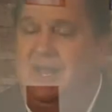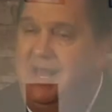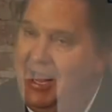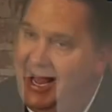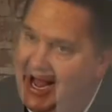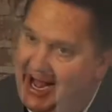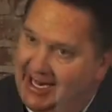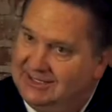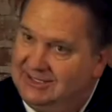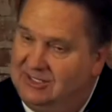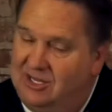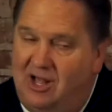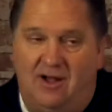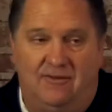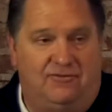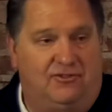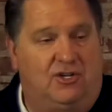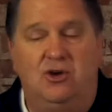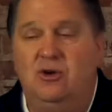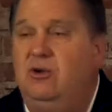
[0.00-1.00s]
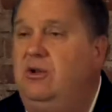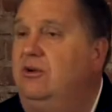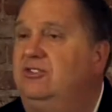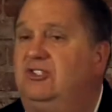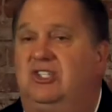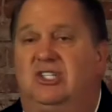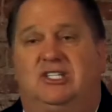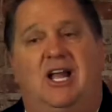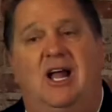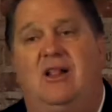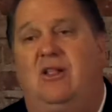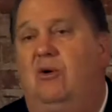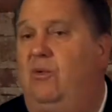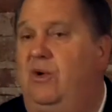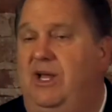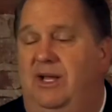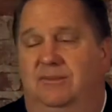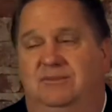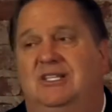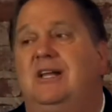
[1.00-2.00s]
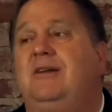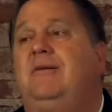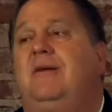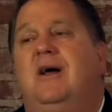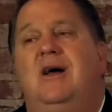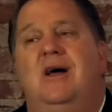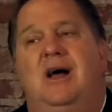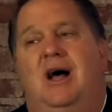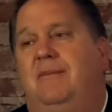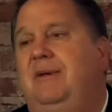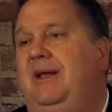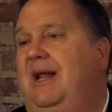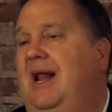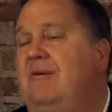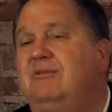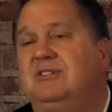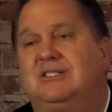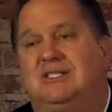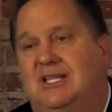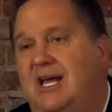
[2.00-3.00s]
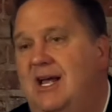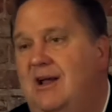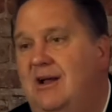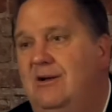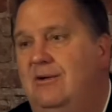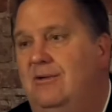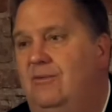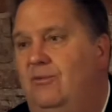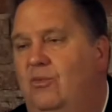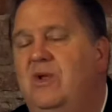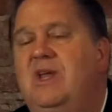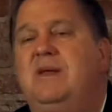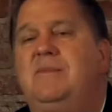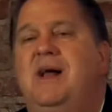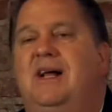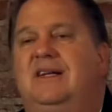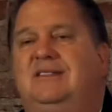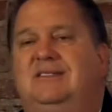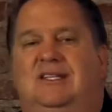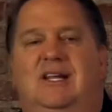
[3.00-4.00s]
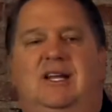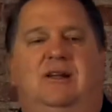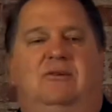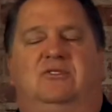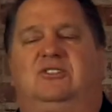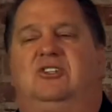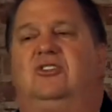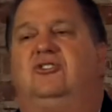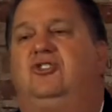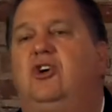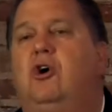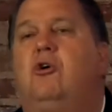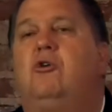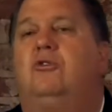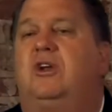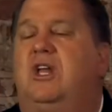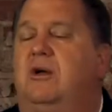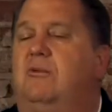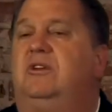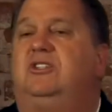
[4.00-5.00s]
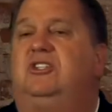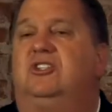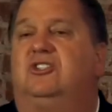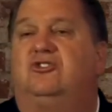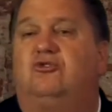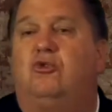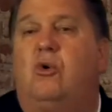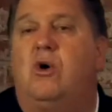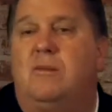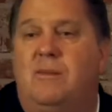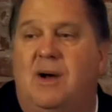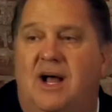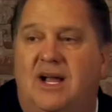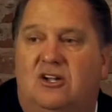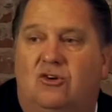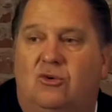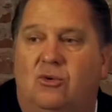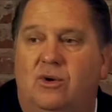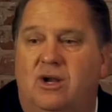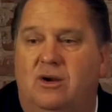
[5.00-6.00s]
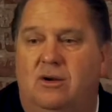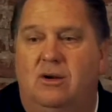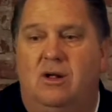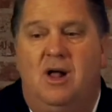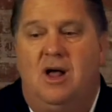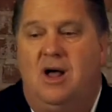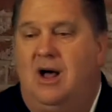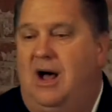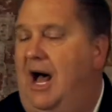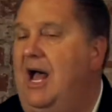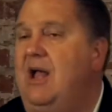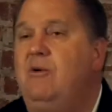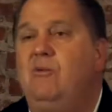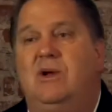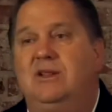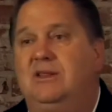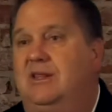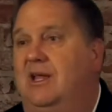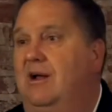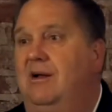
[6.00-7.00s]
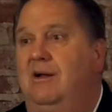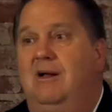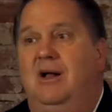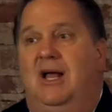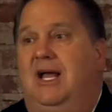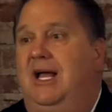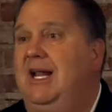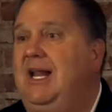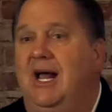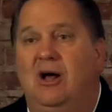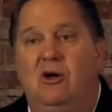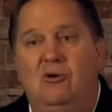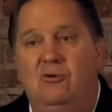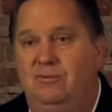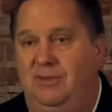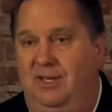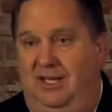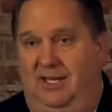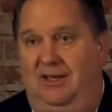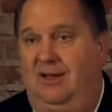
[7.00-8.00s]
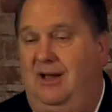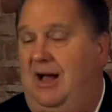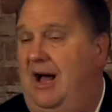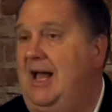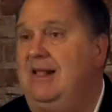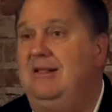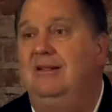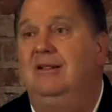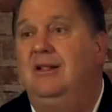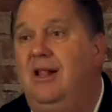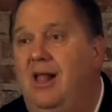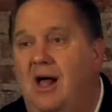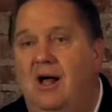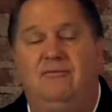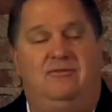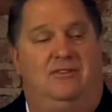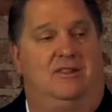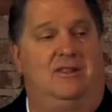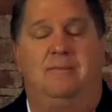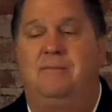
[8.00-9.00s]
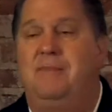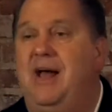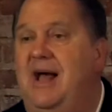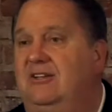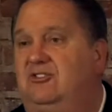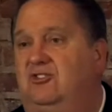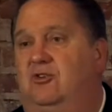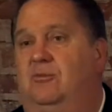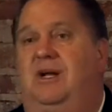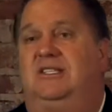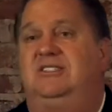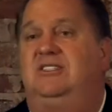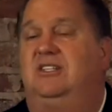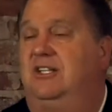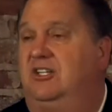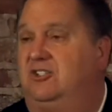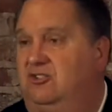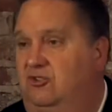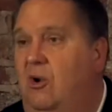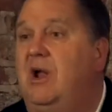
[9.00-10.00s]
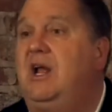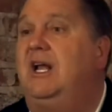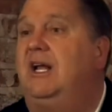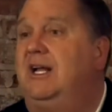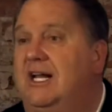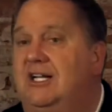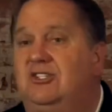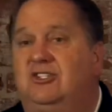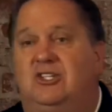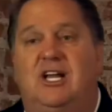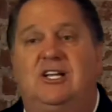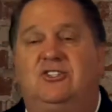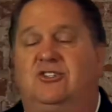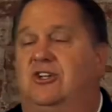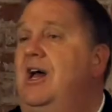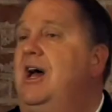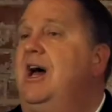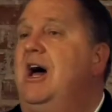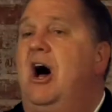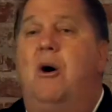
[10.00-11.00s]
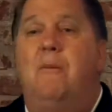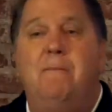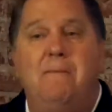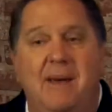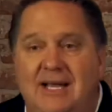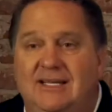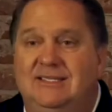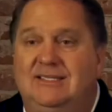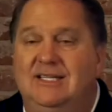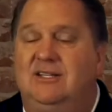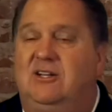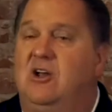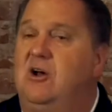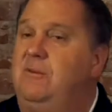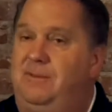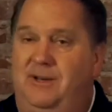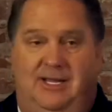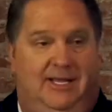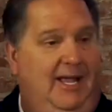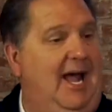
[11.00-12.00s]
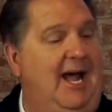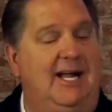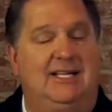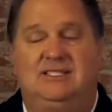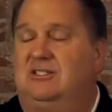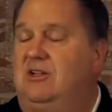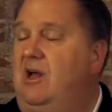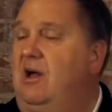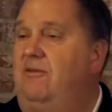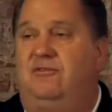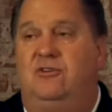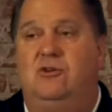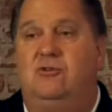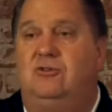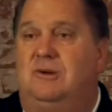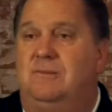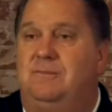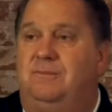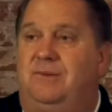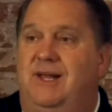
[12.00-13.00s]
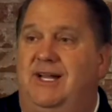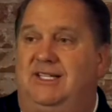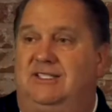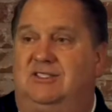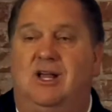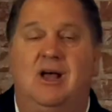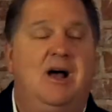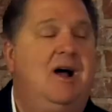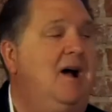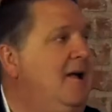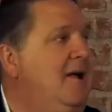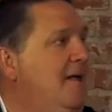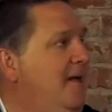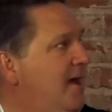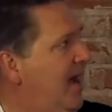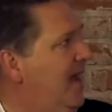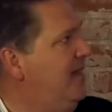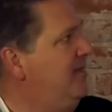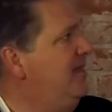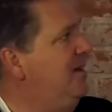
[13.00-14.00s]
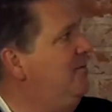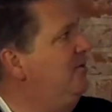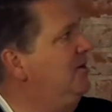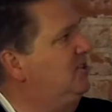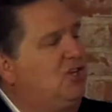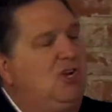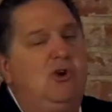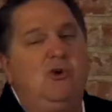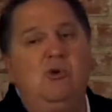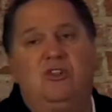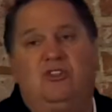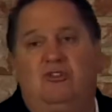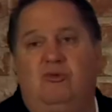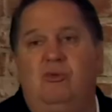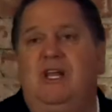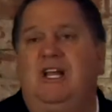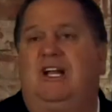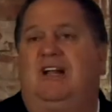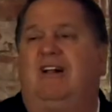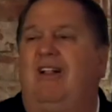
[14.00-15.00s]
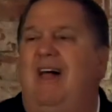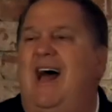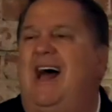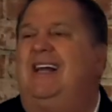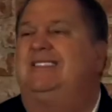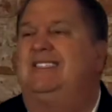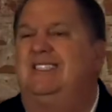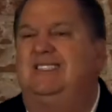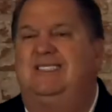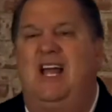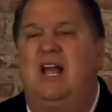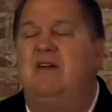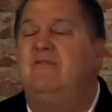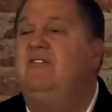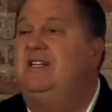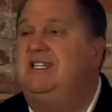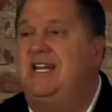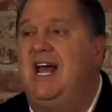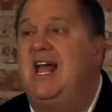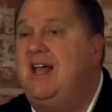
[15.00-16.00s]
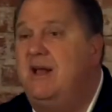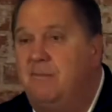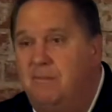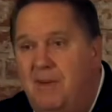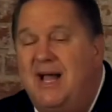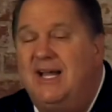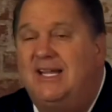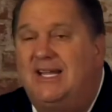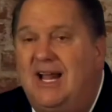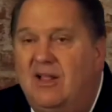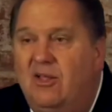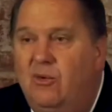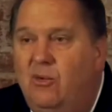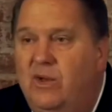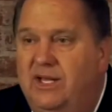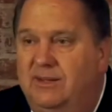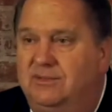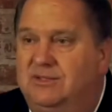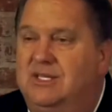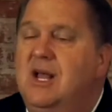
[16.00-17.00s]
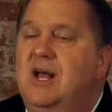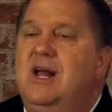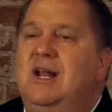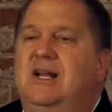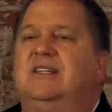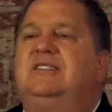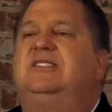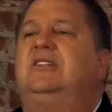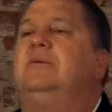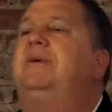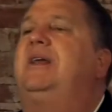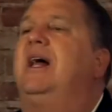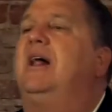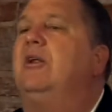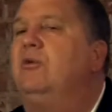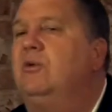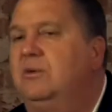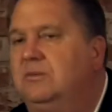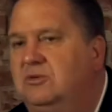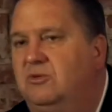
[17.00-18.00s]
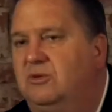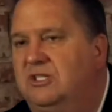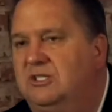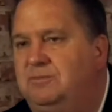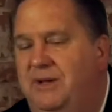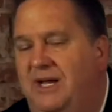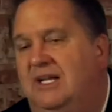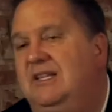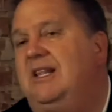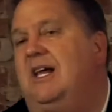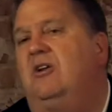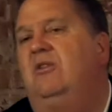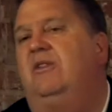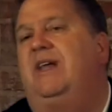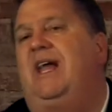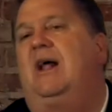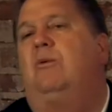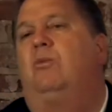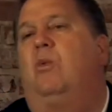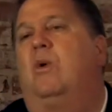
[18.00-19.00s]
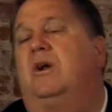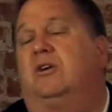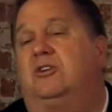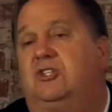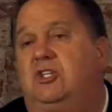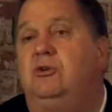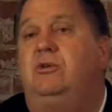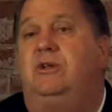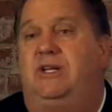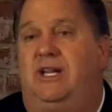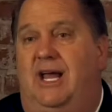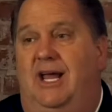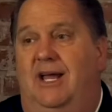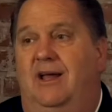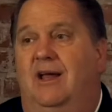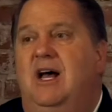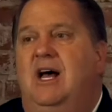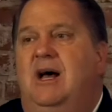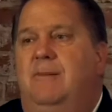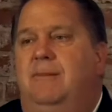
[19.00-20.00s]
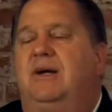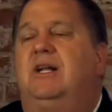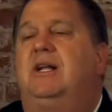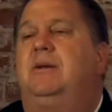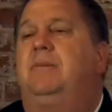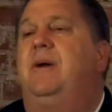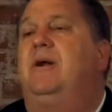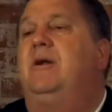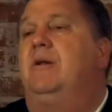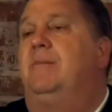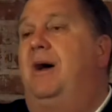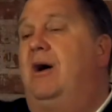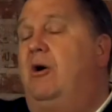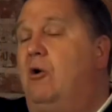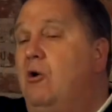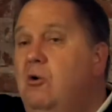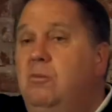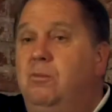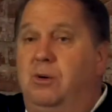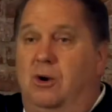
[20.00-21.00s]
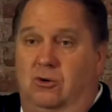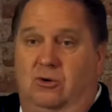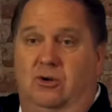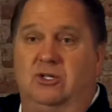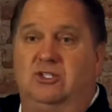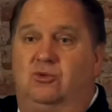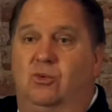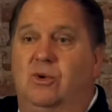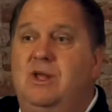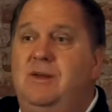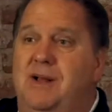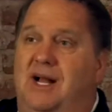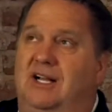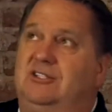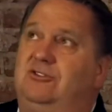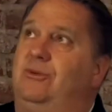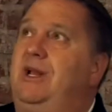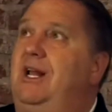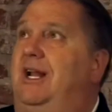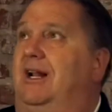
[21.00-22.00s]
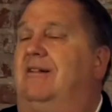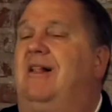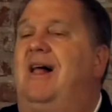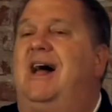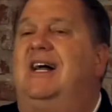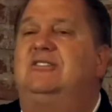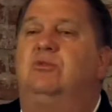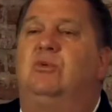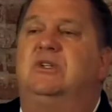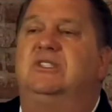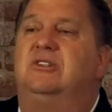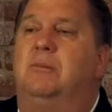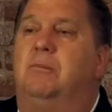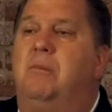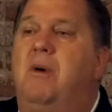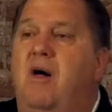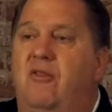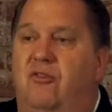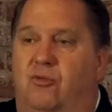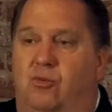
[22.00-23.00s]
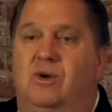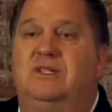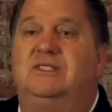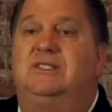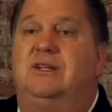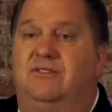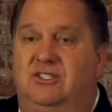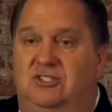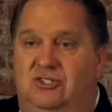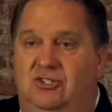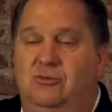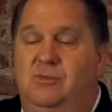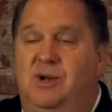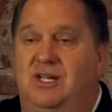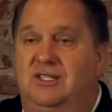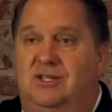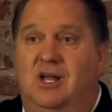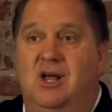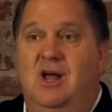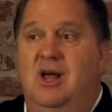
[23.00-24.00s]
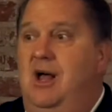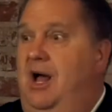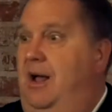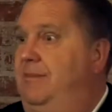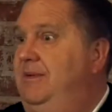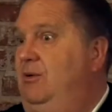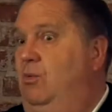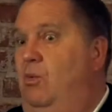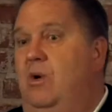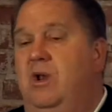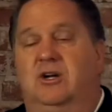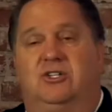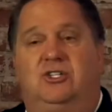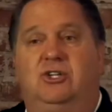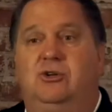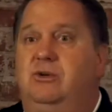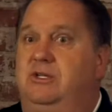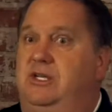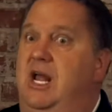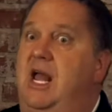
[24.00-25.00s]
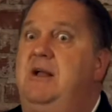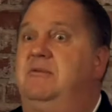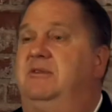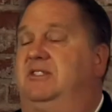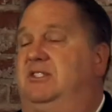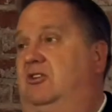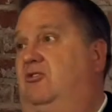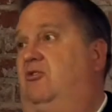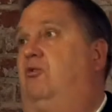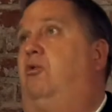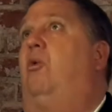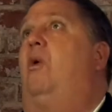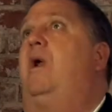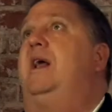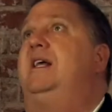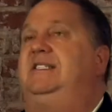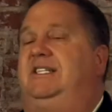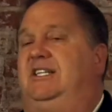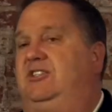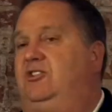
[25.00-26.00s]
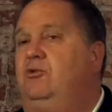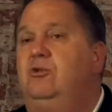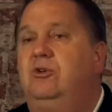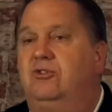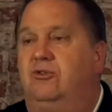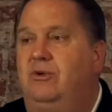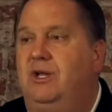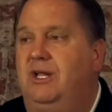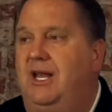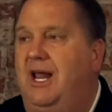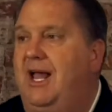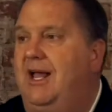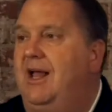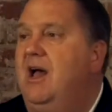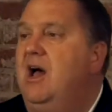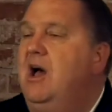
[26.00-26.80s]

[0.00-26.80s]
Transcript: hats off, kudos to Keller Williams. I was there. RE/MAX said it was a joke. It would destroy my career. I went there. It helped me. I loved the masterminds and the training and education. Amazing company. Hats off, no complaints. And there were 2 or 3 classes every day in my Keller Williams. Now, some Keller Williams were as big, they'd only had 1 or 2 a day. But compared to my old brokerage, RE/MAX, we had a class once a month, once every 2 months. 1 or 2 a day was a crazy, 2 or 3 a day.